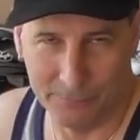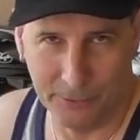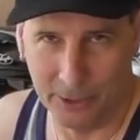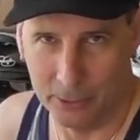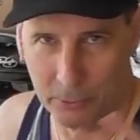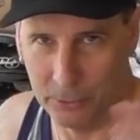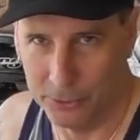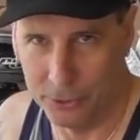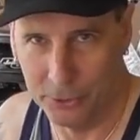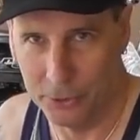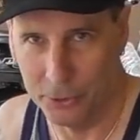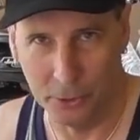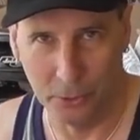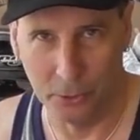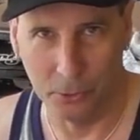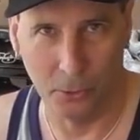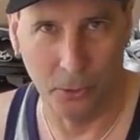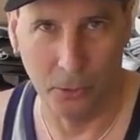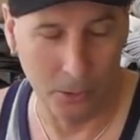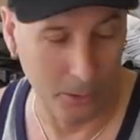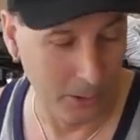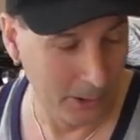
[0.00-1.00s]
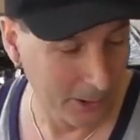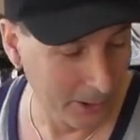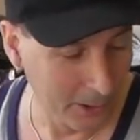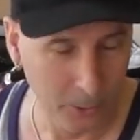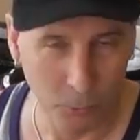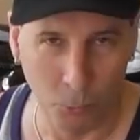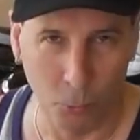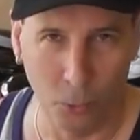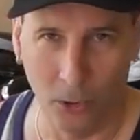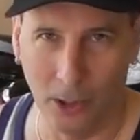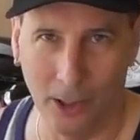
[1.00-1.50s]
that you would do, or
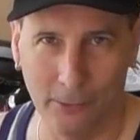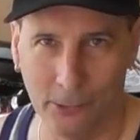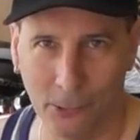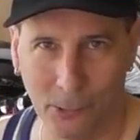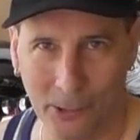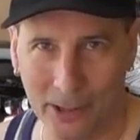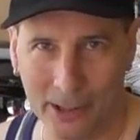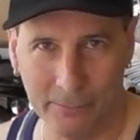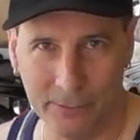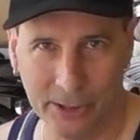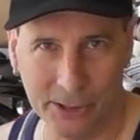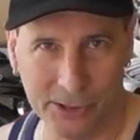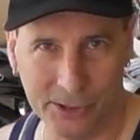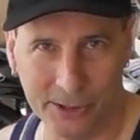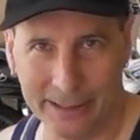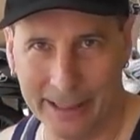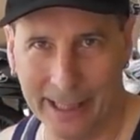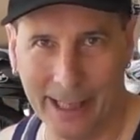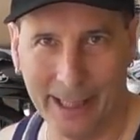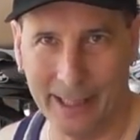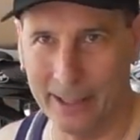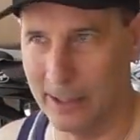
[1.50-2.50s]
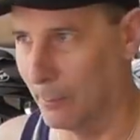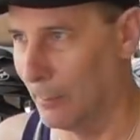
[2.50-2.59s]
wherever we're investigating.